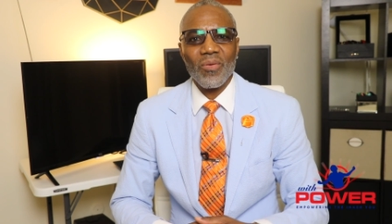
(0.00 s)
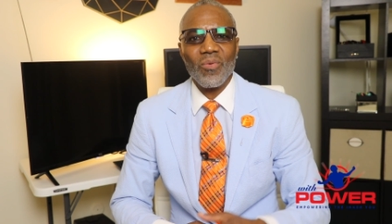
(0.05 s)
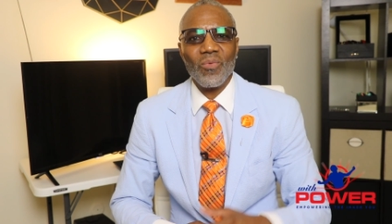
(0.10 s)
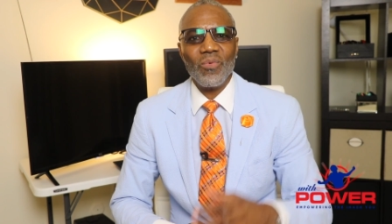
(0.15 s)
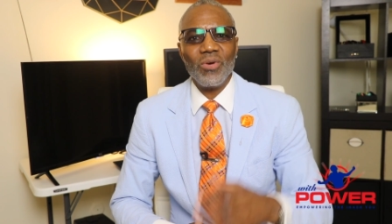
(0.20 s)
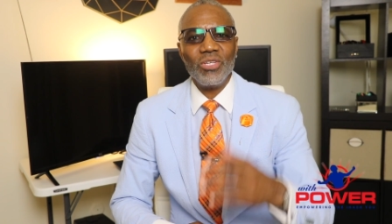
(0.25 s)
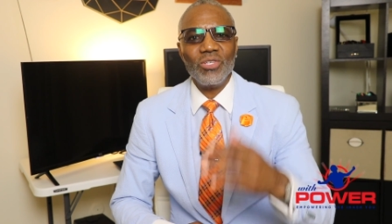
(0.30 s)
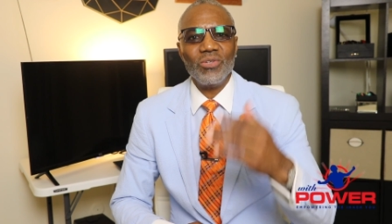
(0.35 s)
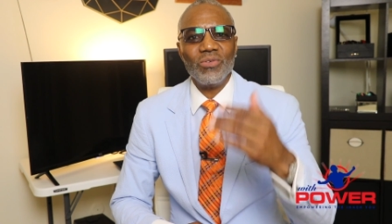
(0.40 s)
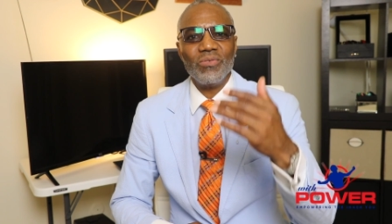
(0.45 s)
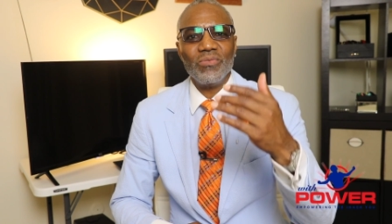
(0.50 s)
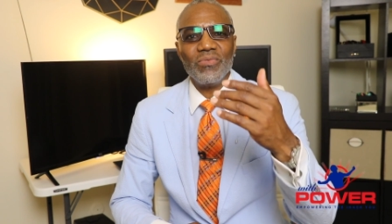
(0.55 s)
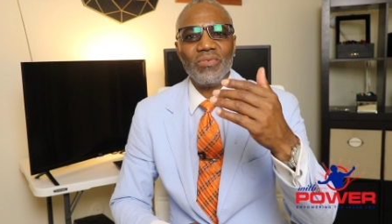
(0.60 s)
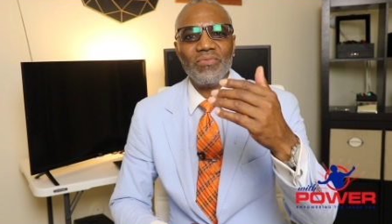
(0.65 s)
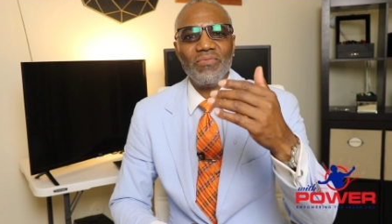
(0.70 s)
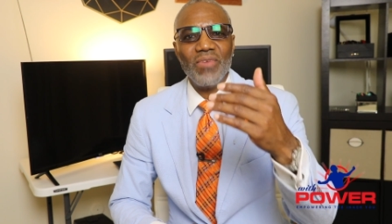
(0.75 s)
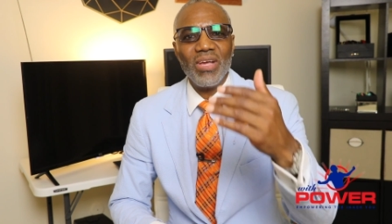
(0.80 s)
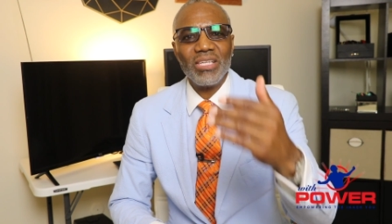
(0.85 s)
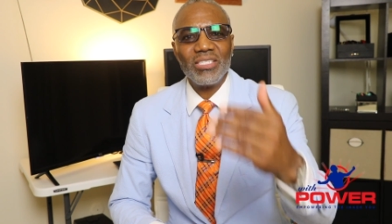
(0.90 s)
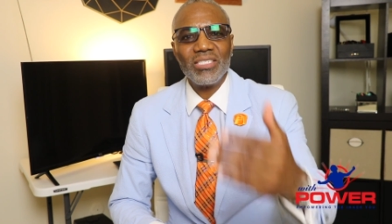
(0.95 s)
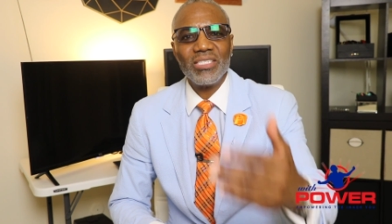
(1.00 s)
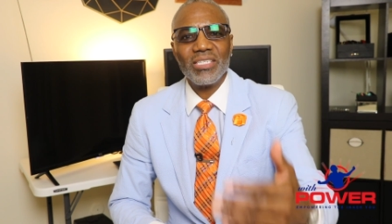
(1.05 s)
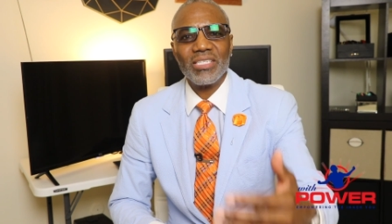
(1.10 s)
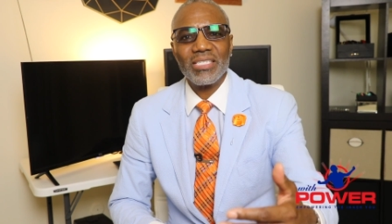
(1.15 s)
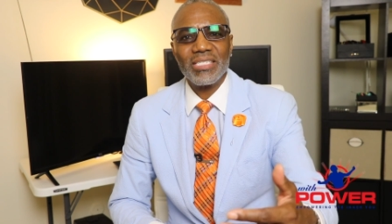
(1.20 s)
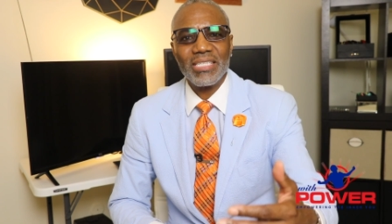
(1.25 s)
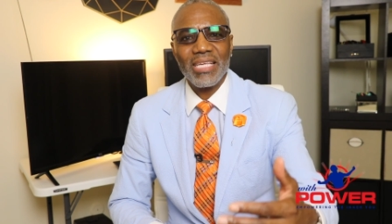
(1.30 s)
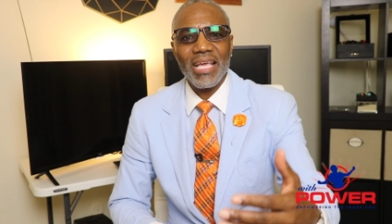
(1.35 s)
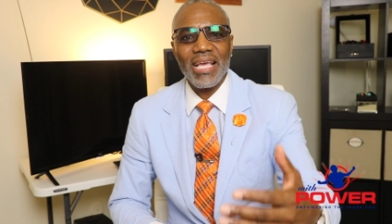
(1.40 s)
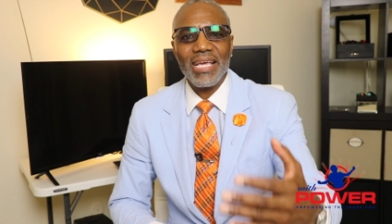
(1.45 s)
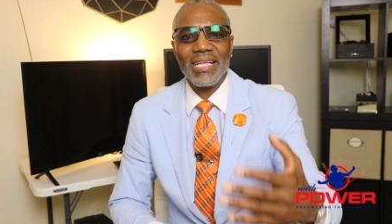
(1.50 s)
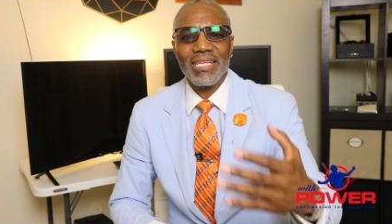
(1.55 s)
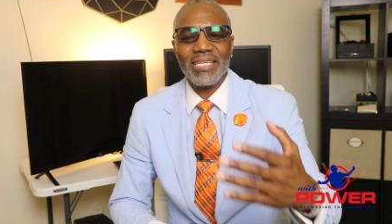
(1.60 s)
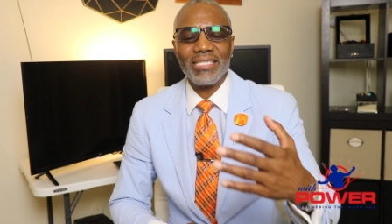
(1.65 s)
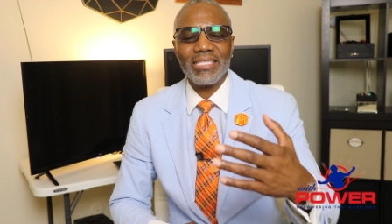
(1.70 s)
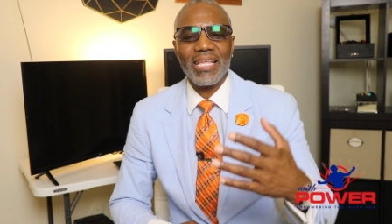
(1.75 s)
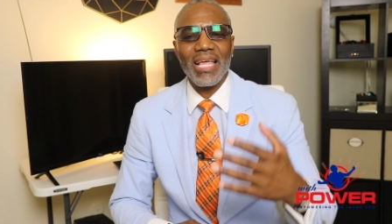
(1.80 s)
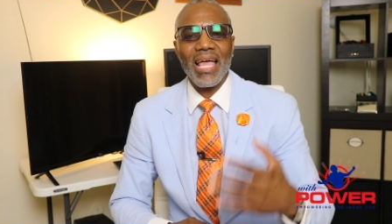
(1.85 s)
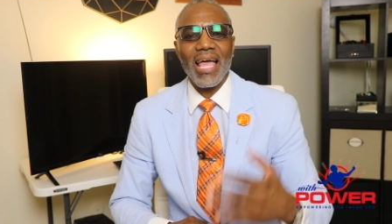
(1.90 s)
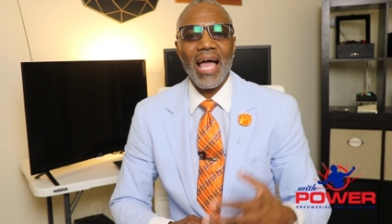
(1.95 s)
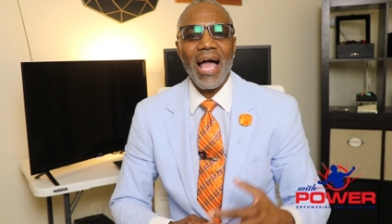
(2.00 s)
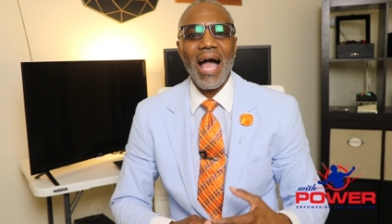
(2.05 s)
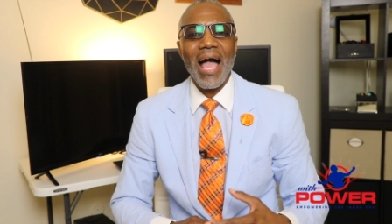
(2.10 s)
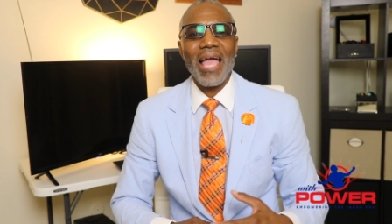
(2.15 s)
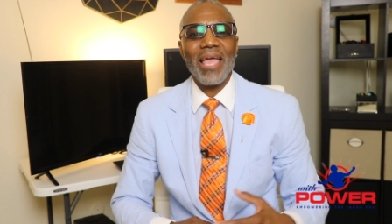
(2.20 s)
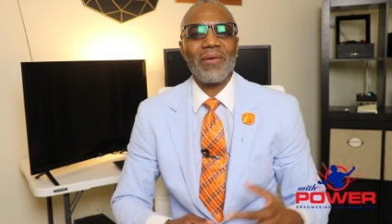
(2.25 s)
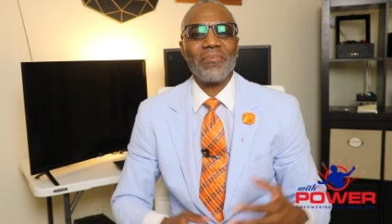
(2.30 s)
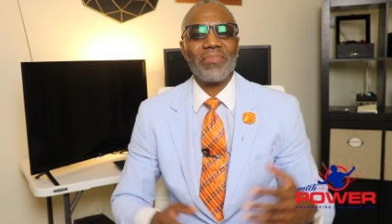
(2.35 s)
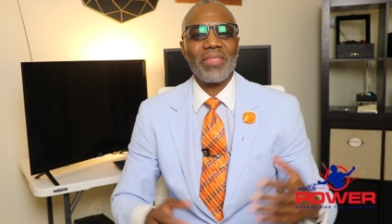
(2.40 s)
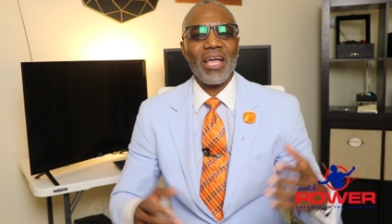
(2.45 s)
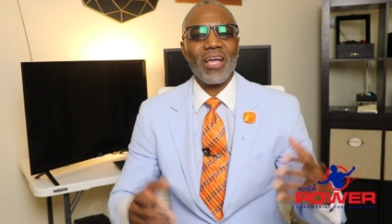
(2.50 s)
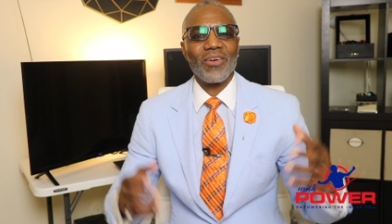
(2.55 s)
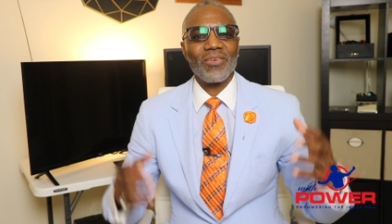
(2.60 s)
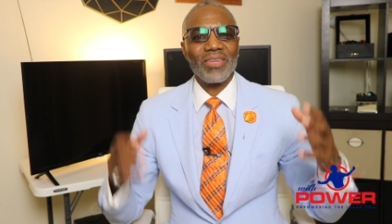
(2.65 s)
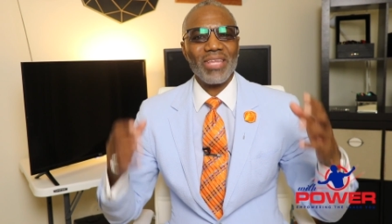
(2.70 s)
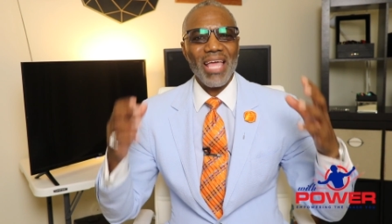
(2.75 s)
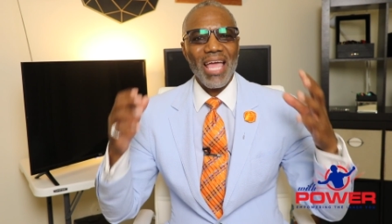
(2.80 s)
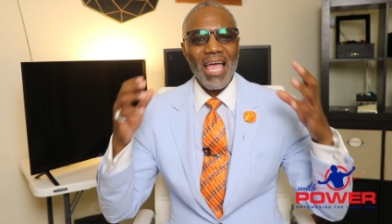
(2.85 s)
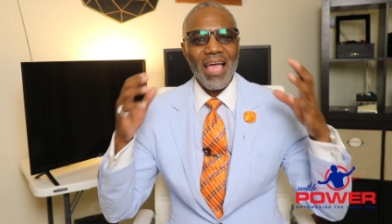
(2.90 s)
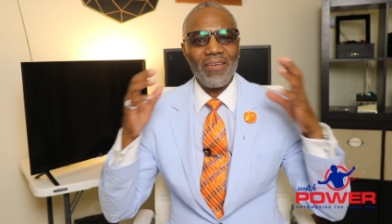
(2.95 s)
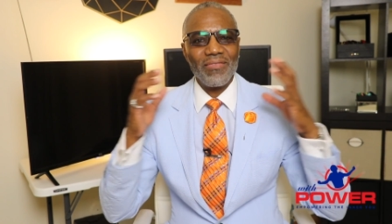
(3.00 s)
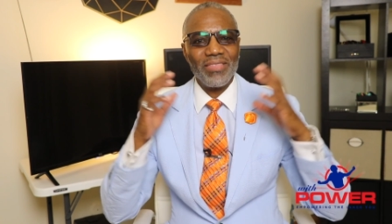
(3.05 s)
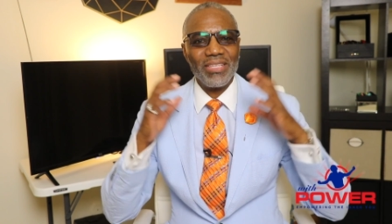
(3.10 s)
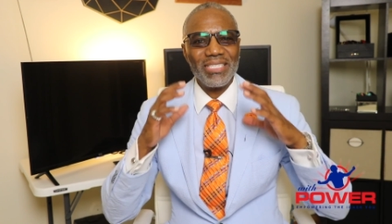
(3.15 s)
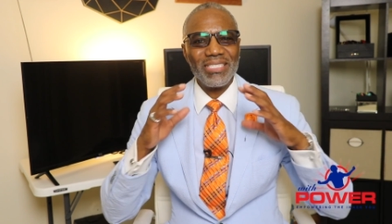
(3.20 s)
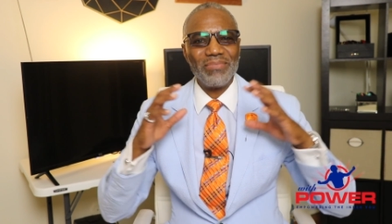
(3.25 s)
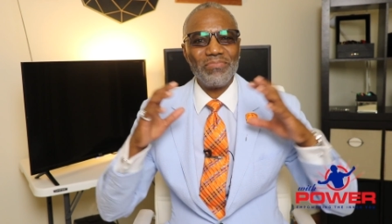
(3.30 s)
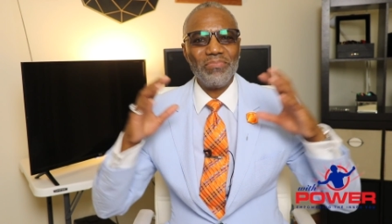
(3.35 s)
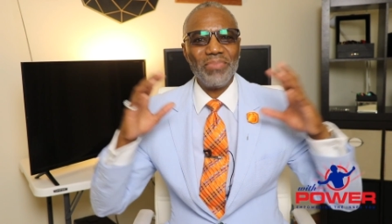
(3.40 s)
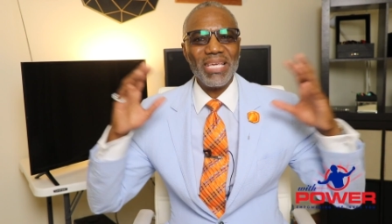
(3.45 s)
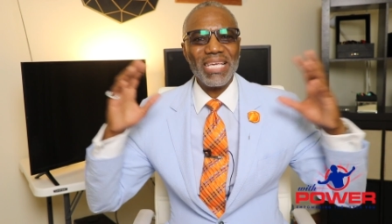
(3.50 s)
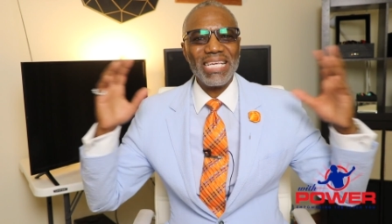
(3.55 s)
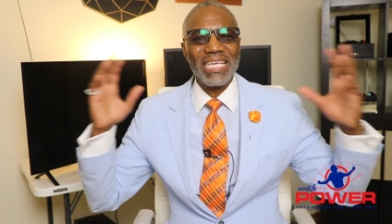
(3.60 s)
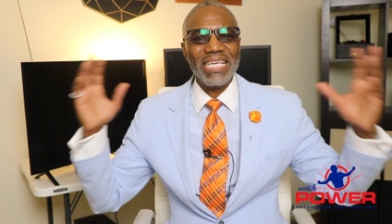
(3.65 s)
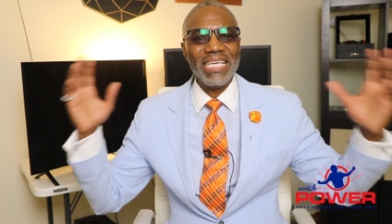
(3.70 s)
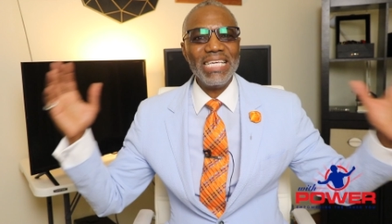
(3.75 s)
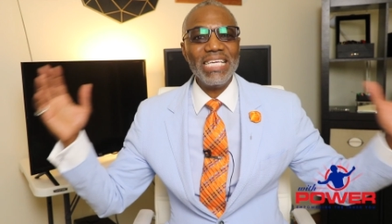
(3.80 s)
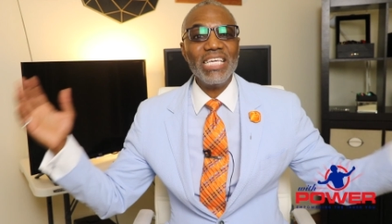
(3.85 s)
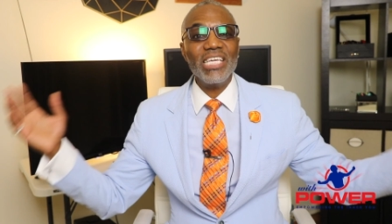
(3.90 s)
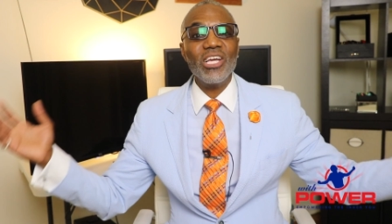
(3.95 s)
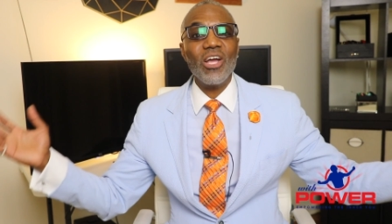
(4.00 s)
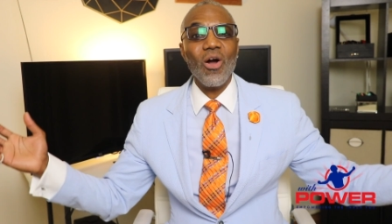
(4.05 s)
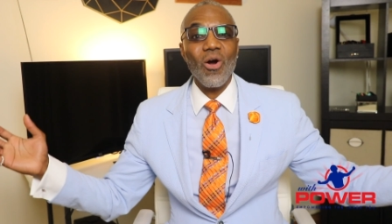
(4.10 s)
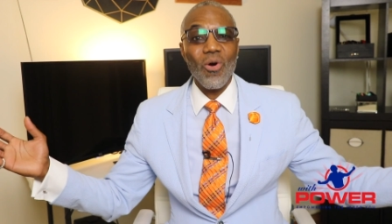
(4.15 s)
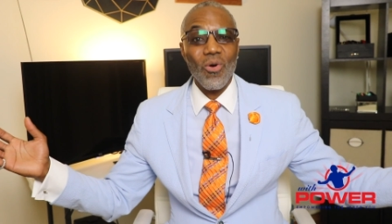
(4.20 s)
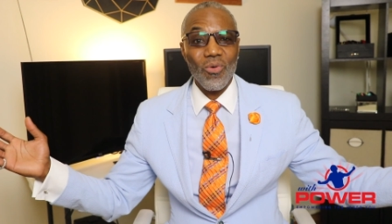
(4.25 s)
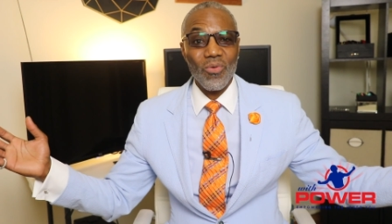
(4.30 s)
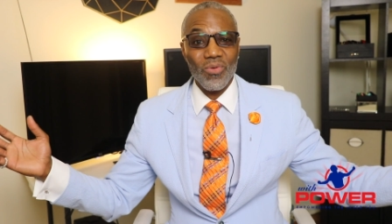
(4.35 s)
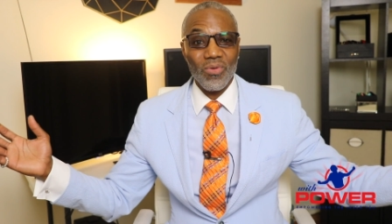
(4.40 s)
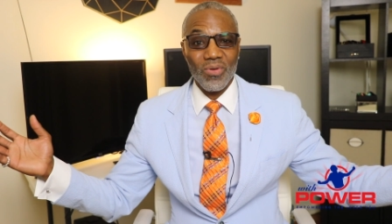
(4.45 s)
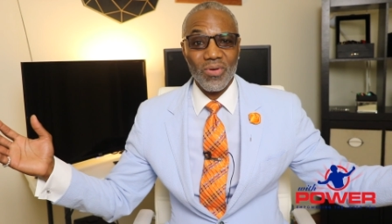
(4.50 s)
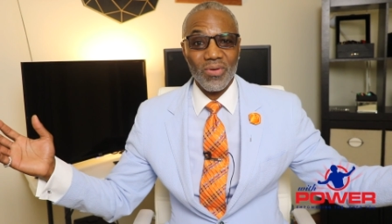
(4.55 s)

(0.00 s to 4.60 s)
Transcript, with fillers: what you eventually are saying is that I am not going to have this big ego